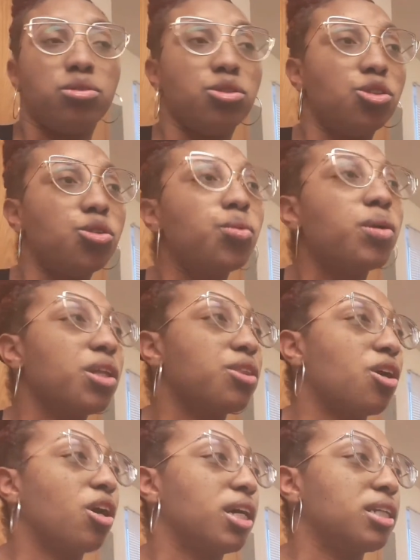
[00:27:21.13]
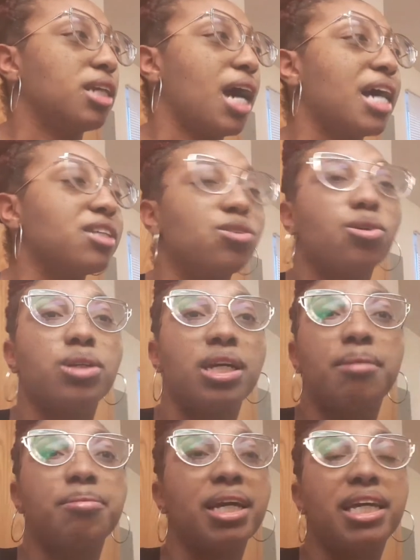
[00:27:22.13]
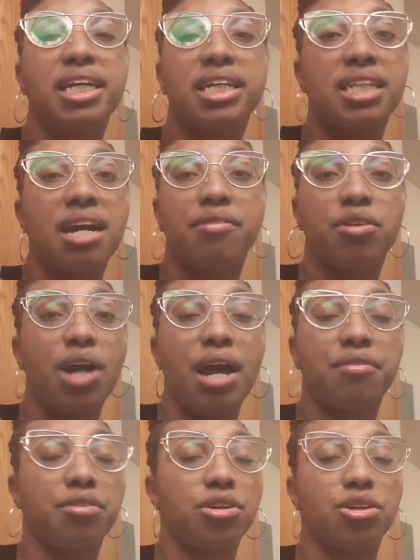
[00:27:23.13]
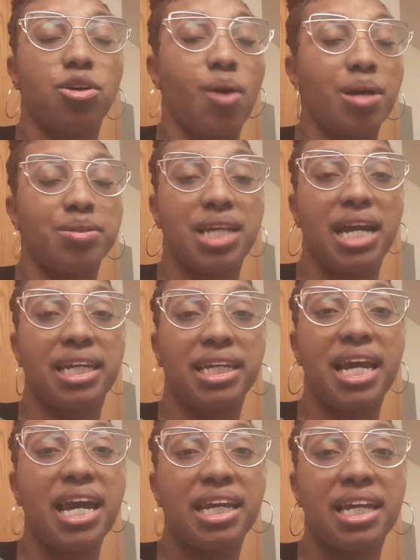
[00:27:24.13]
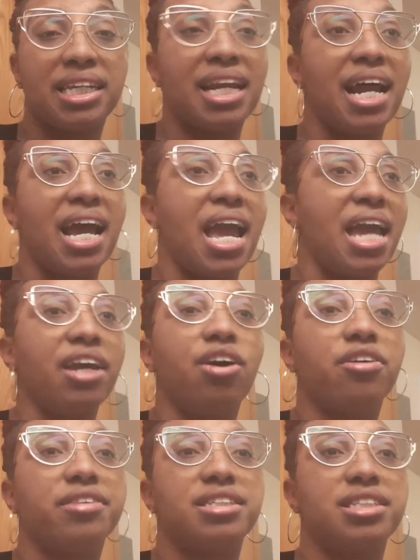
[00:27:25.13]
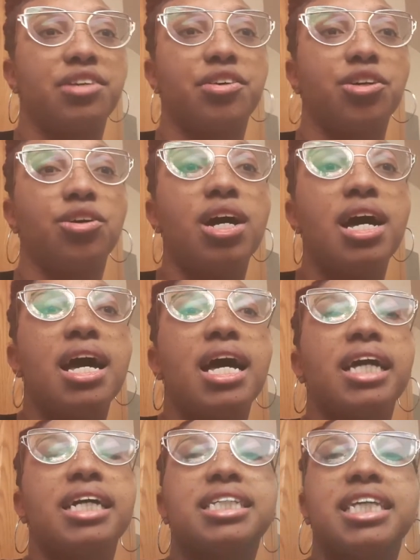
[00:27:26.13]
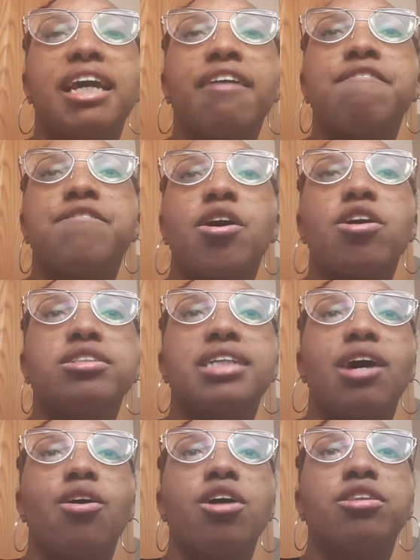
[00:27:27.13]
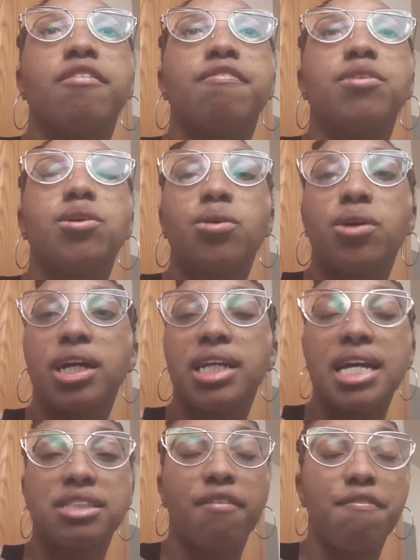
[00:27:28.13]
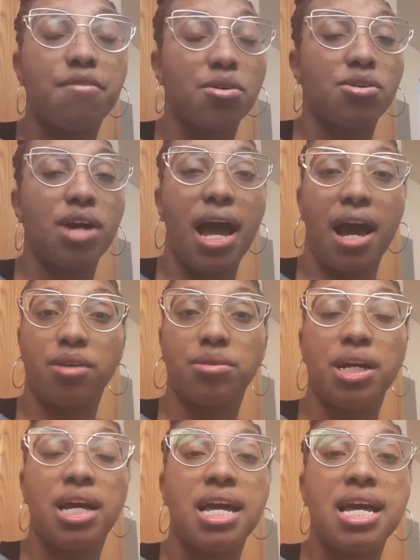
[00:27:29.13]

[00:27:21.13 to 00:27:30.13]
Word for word: You would have thought I told him that he could never ever go outside again and that I ate all the cereal because he falls out on the floor and has a full out